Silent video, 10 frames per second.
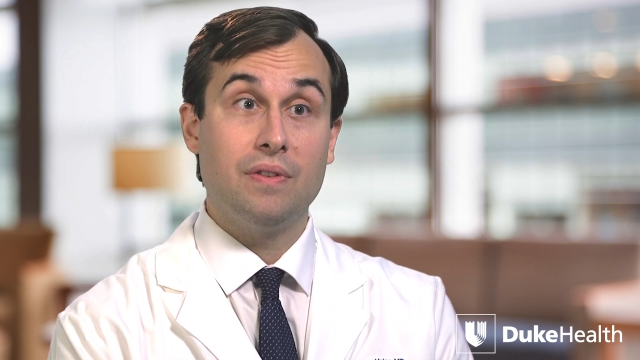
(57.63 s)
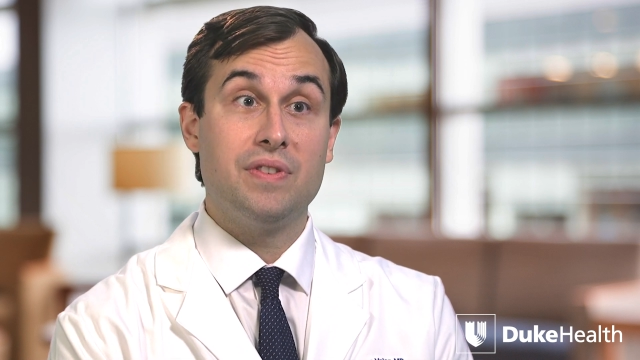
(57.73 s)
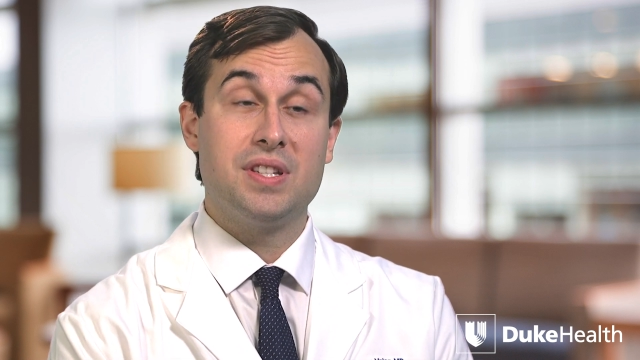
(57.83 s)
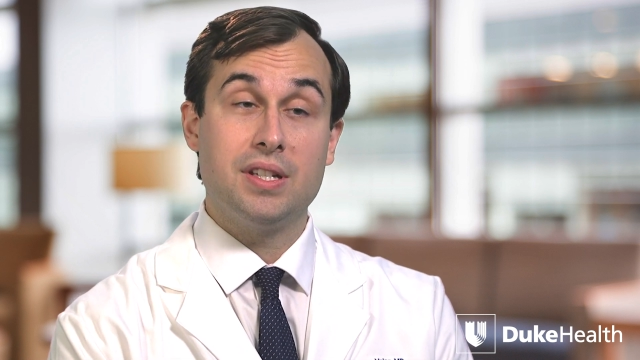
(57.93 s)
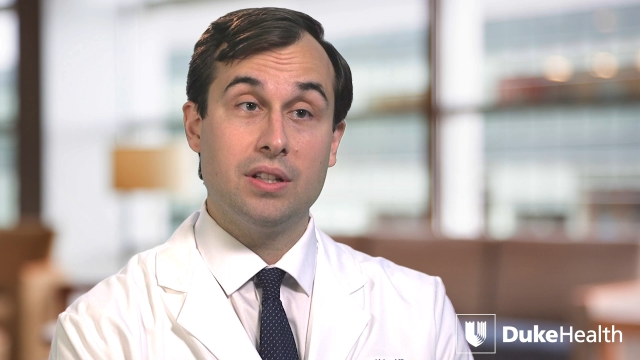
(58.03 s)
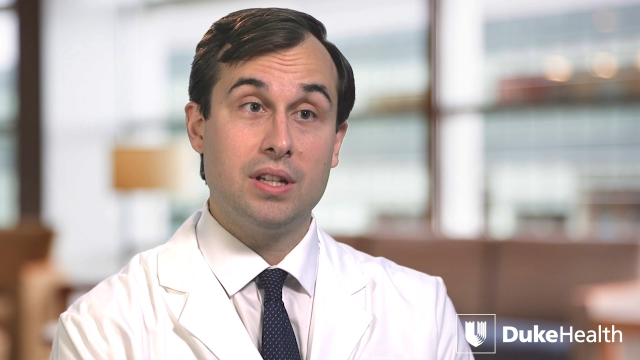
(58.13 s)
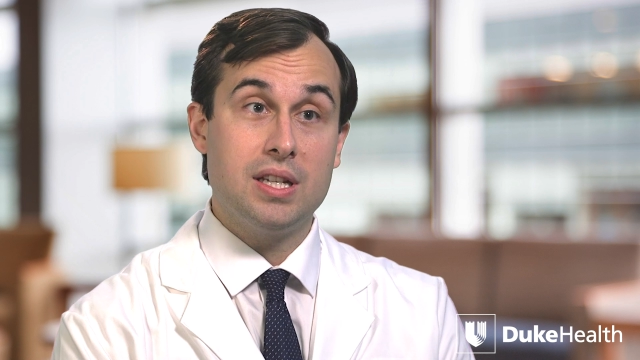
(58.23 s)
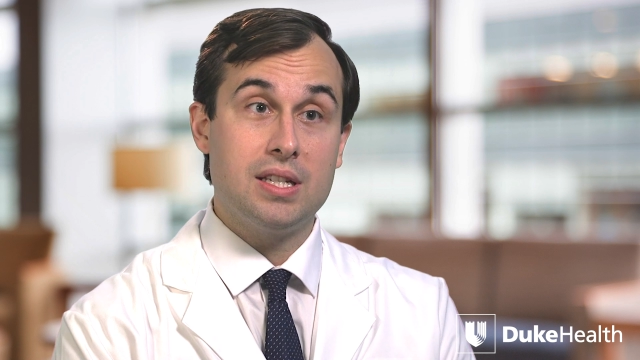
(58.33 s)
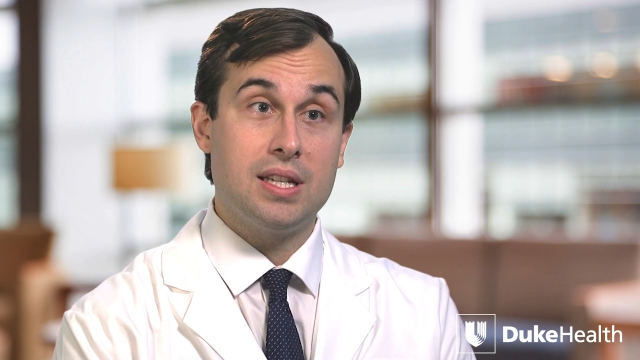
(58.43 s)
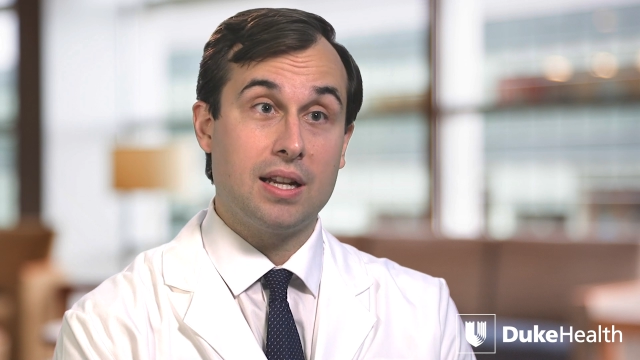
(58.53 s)

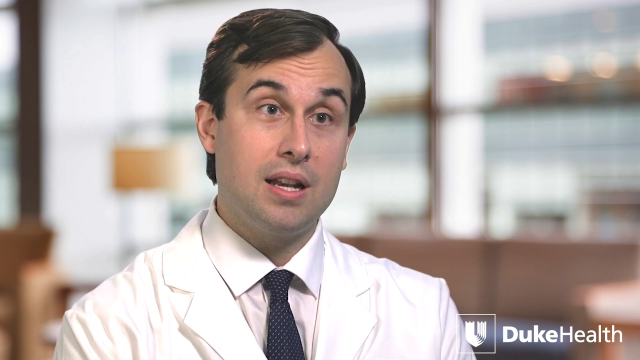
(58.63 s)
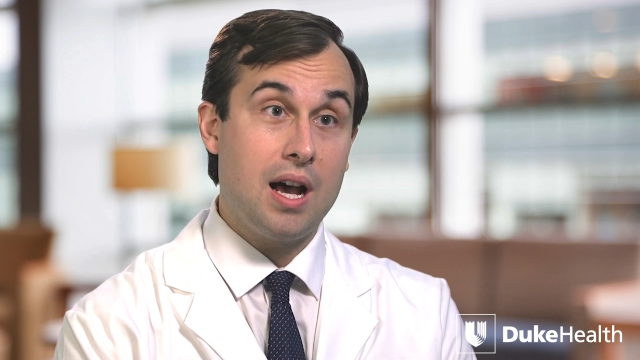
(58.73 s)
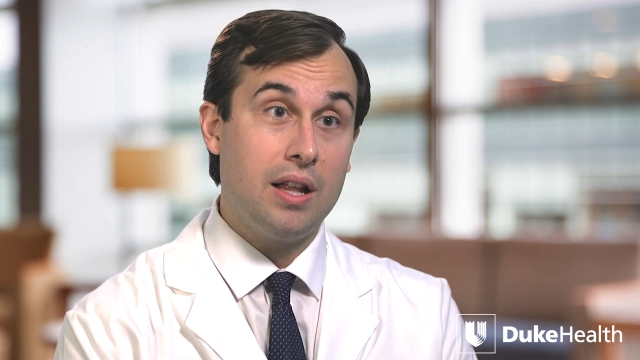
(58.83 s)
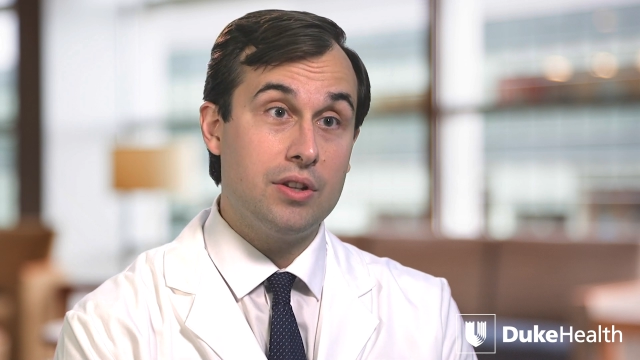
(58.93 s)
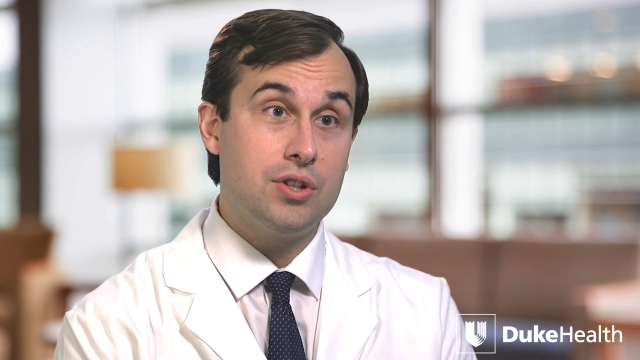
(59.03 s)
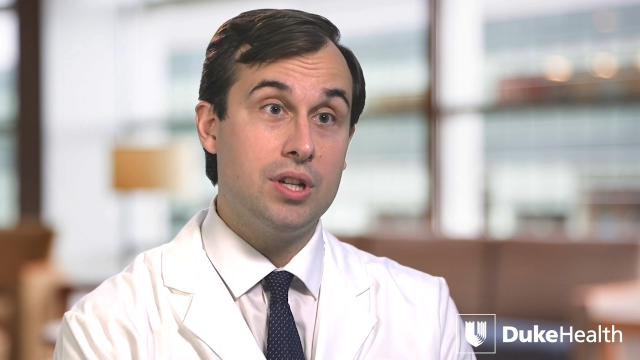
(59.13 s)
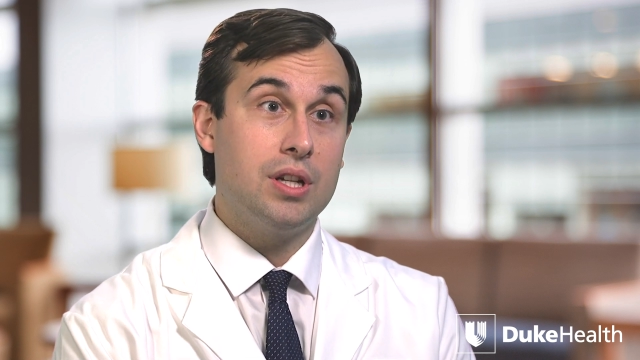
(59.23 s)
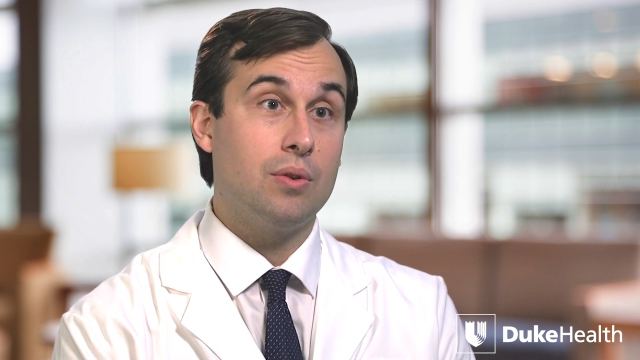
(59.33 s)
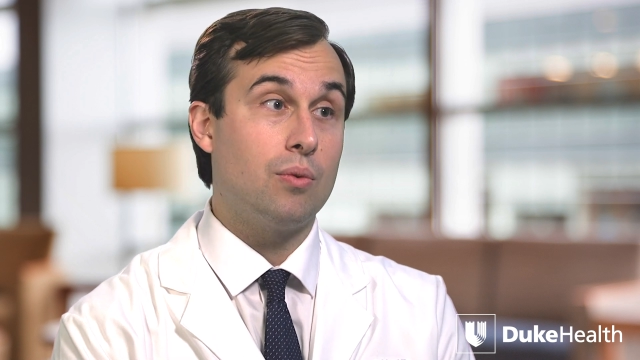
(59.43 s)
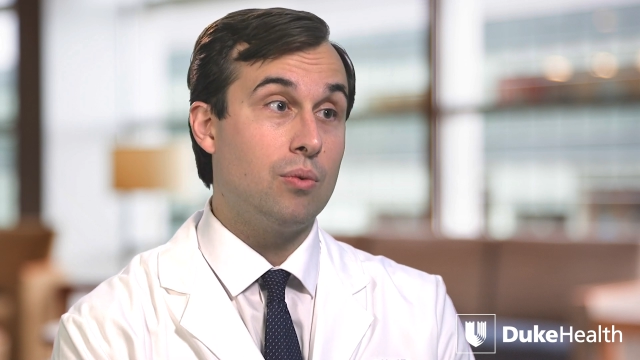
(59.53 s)
facilities,
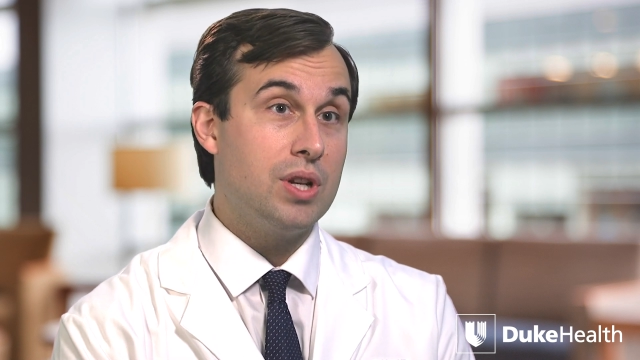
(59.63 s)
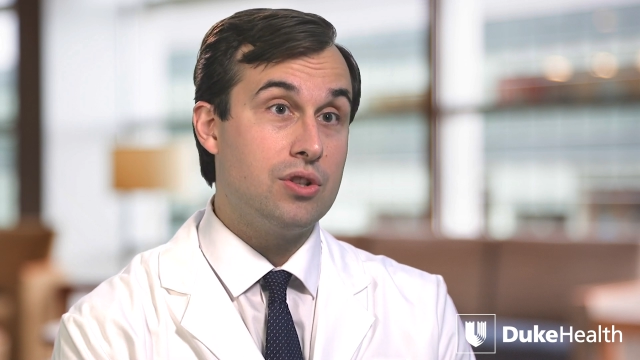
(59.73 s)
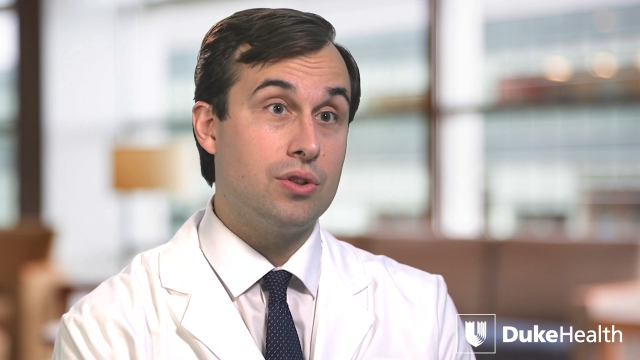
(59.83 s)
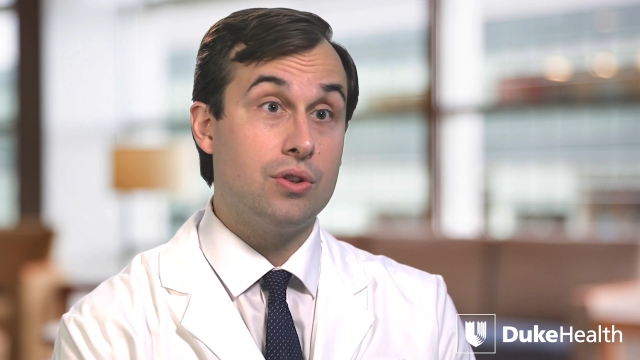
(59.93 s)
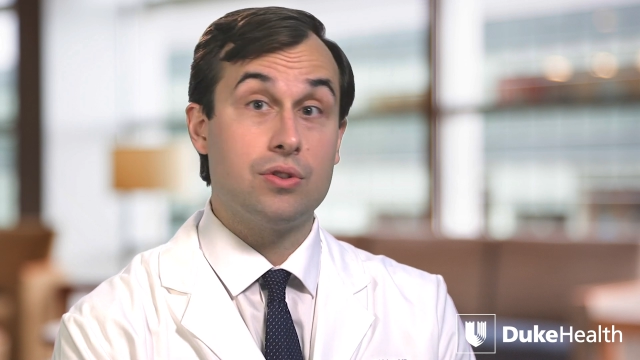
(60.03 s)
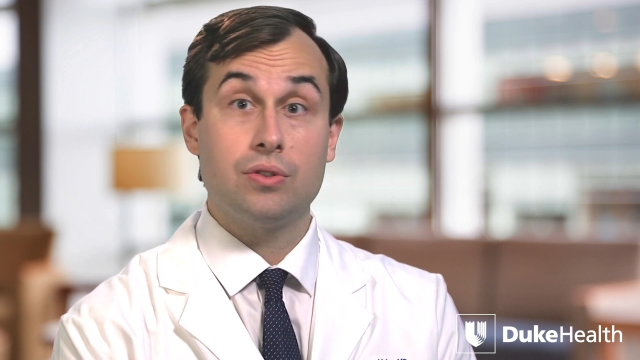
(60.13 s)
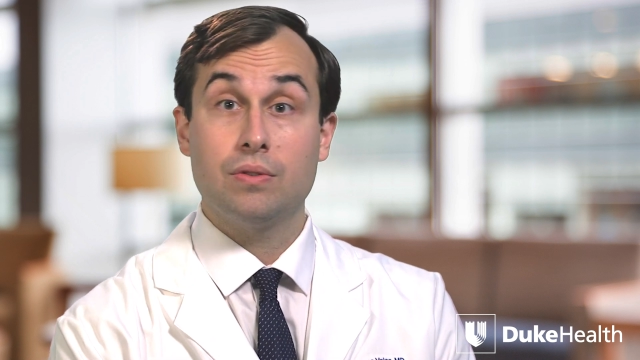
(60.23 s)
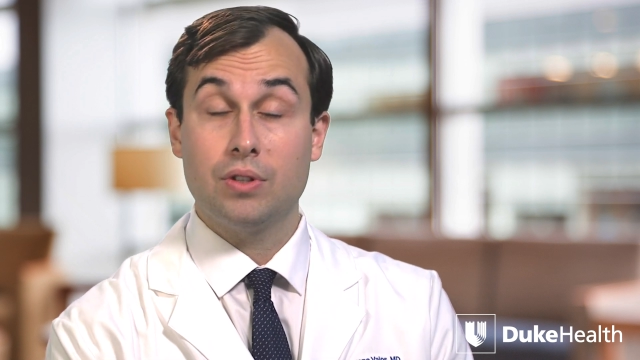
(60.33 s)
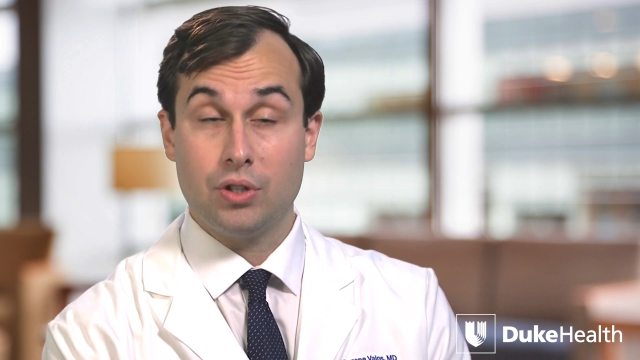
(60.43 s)
technology, research,